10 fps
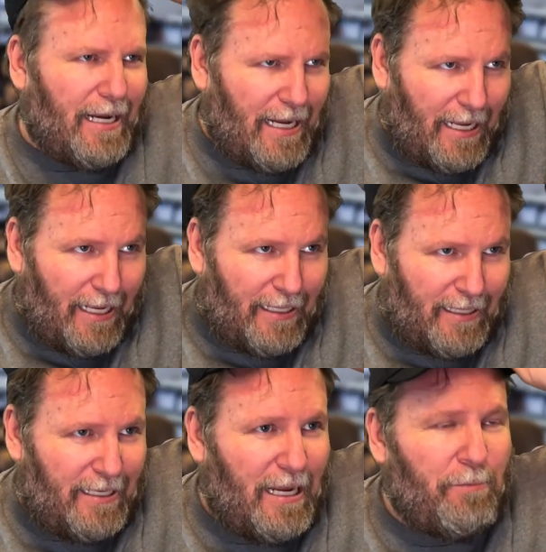
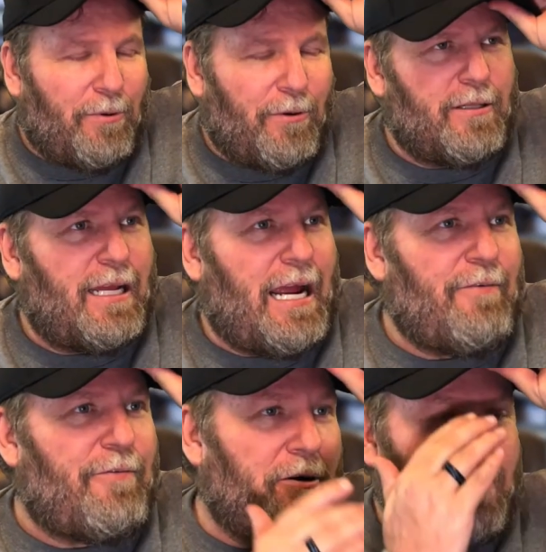the number that
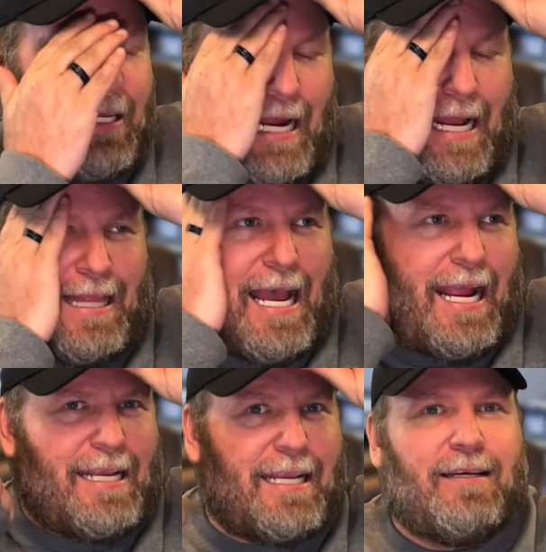I've heard that I
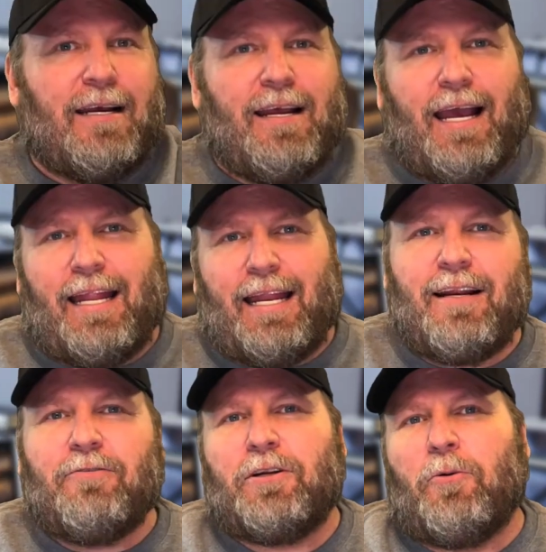like, and
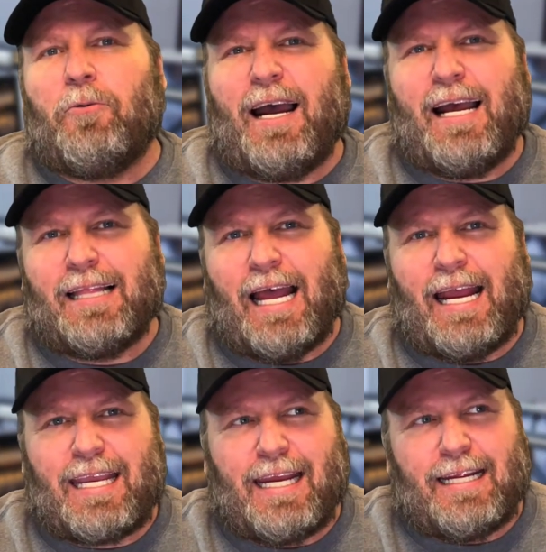I don't know why I
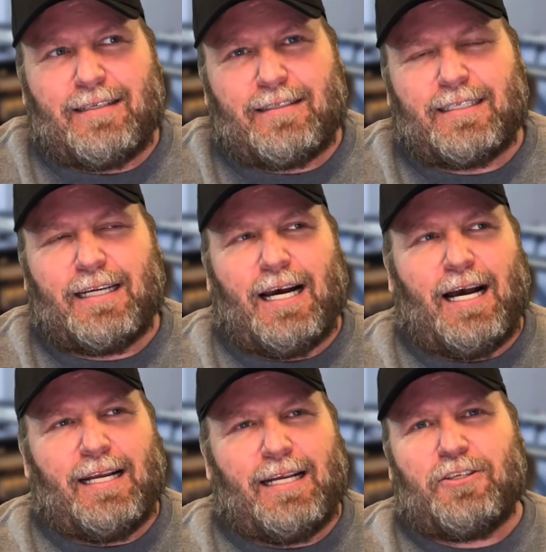like it.
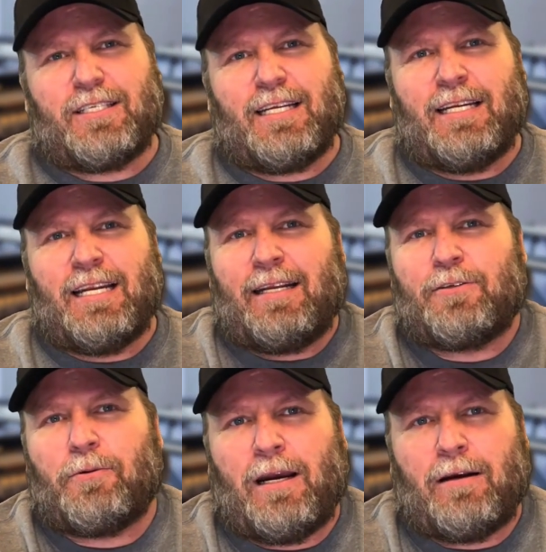It's just a
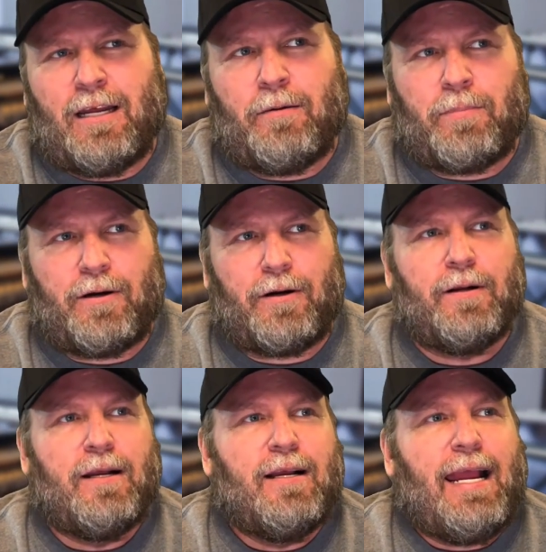nice round
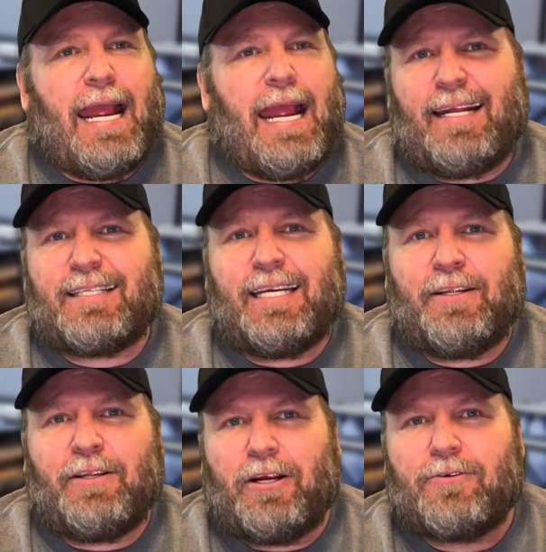number.
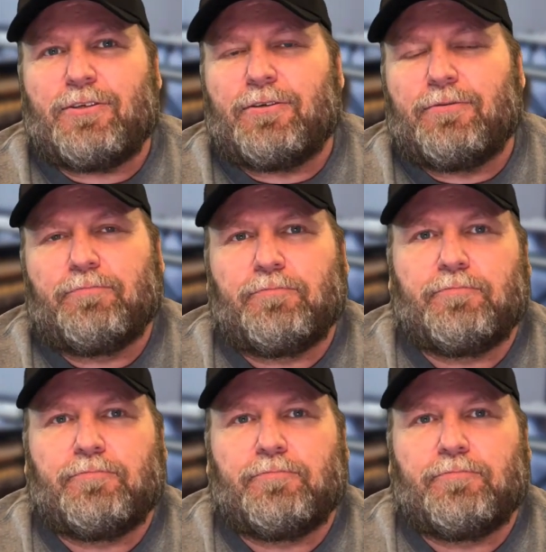18 years.